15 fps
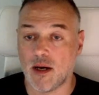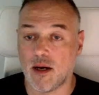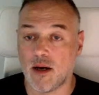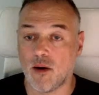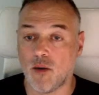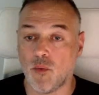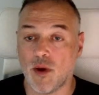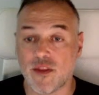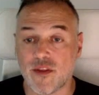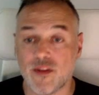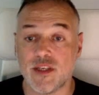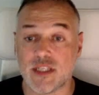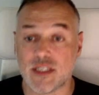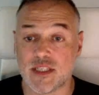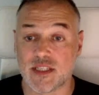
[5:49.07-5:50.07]
whether
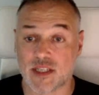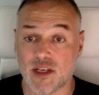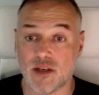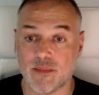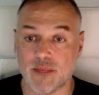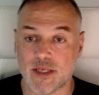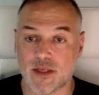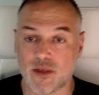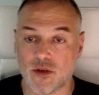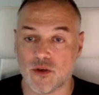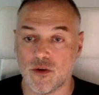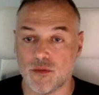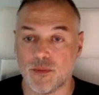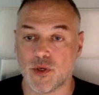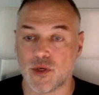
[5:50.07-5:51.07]
this is going to make a good
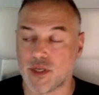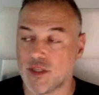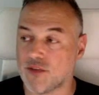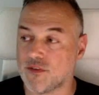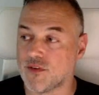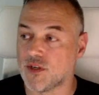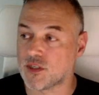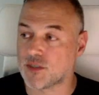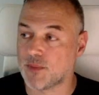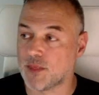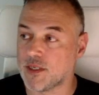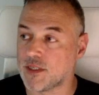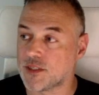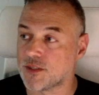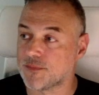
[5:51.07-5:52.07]
book in the first
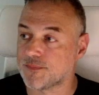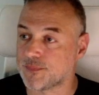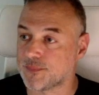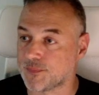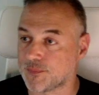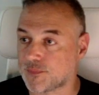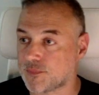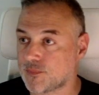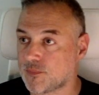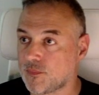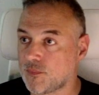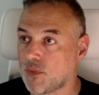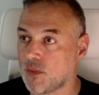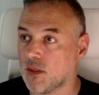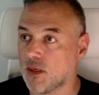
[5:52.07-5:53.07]
place.
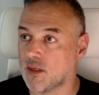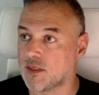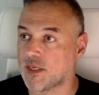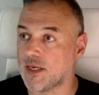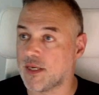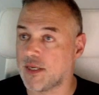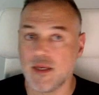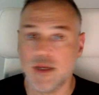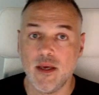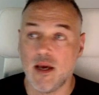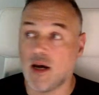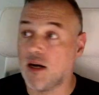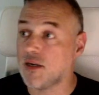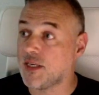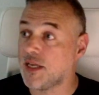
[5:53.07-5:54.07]
Okay,
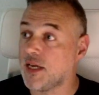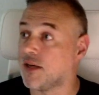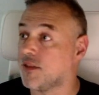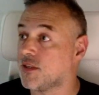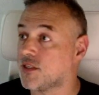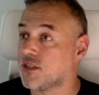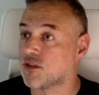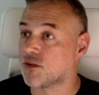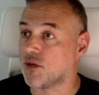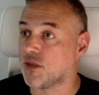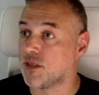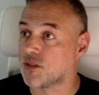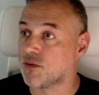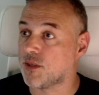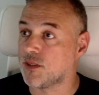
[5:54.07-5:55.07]
yeah, and this is great as
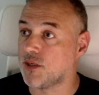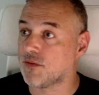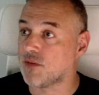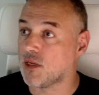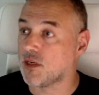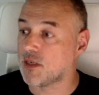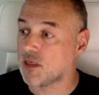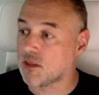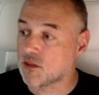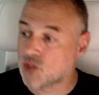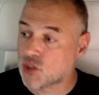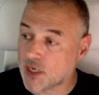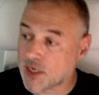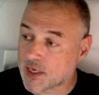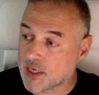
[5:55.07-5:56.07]
well. You have like little
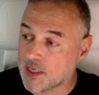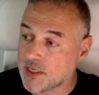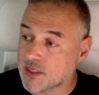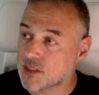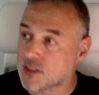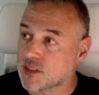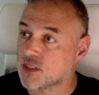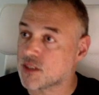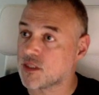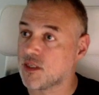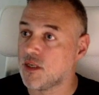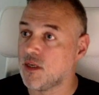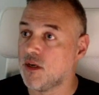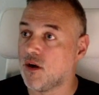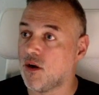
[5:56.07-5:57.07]
checklists
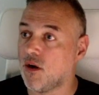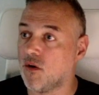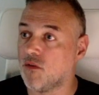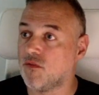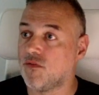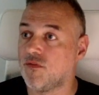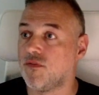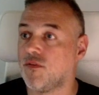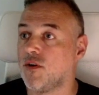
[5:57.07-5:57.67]
of